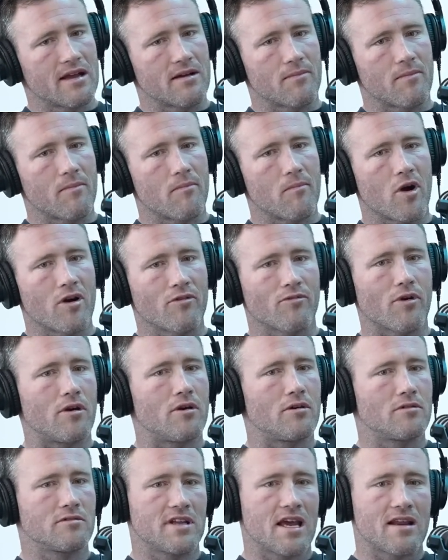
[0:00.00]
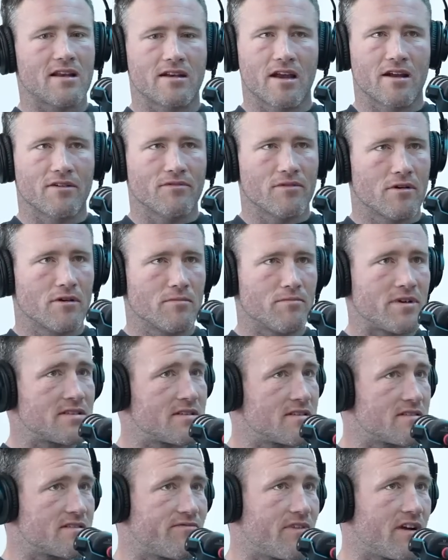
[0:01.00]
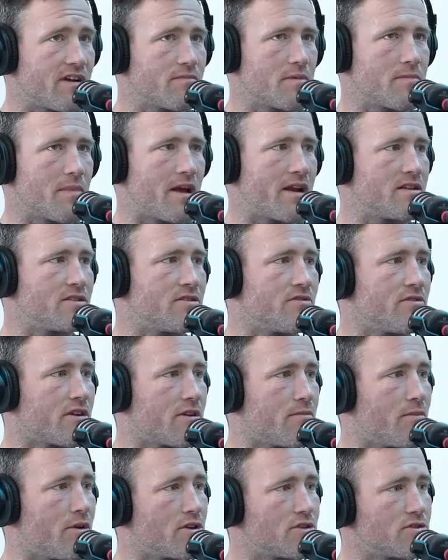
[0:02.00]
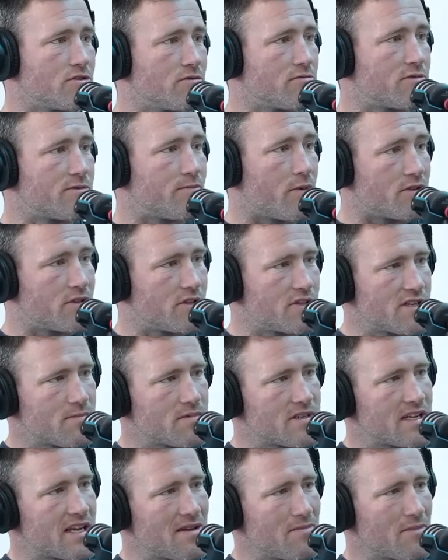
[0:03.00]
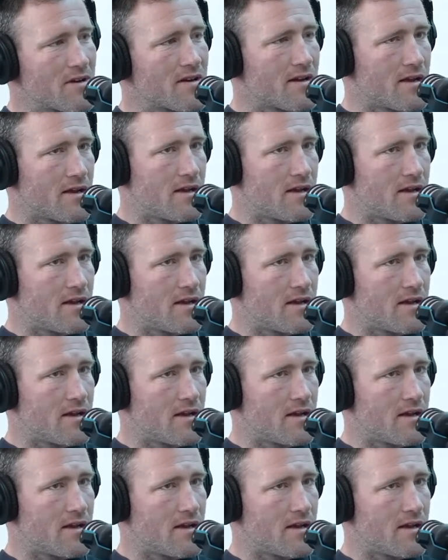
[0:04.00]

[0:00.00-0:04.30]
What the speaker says: my role, day-to-day role, business development manager in the commercial sponsorship team, and